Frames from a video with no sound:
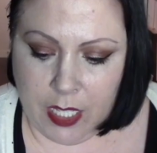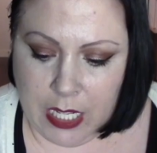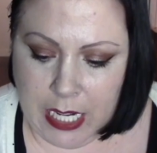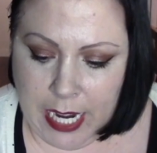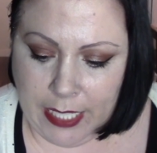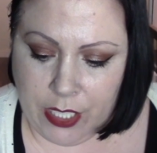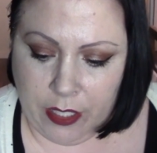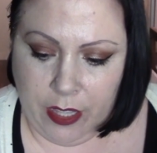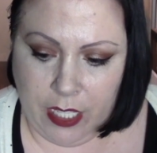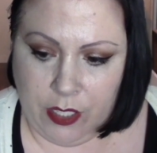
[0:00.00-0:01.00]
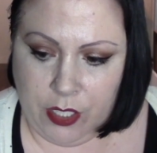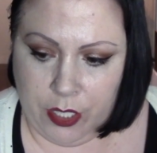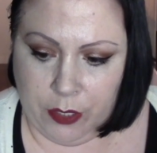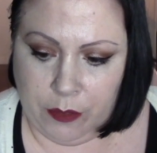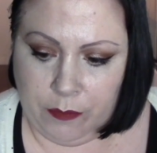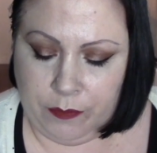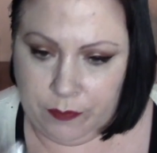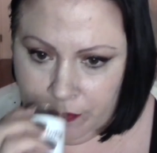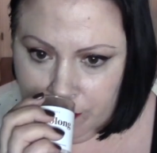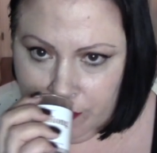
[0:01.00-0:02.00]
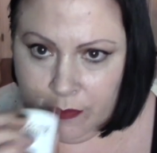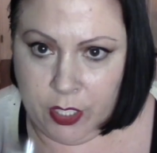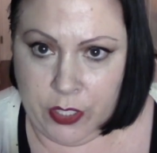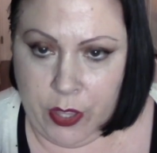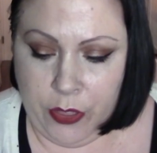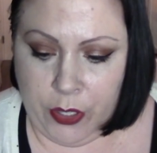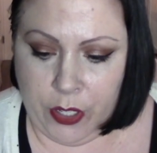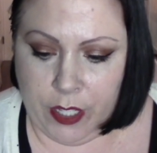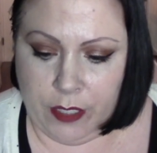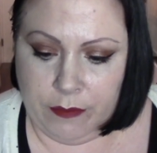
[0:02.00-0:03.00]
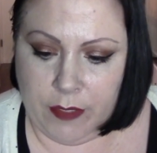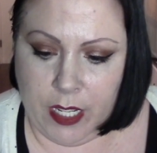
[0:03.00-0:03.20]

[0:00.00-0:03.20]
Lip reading: Next are these two. There's a third.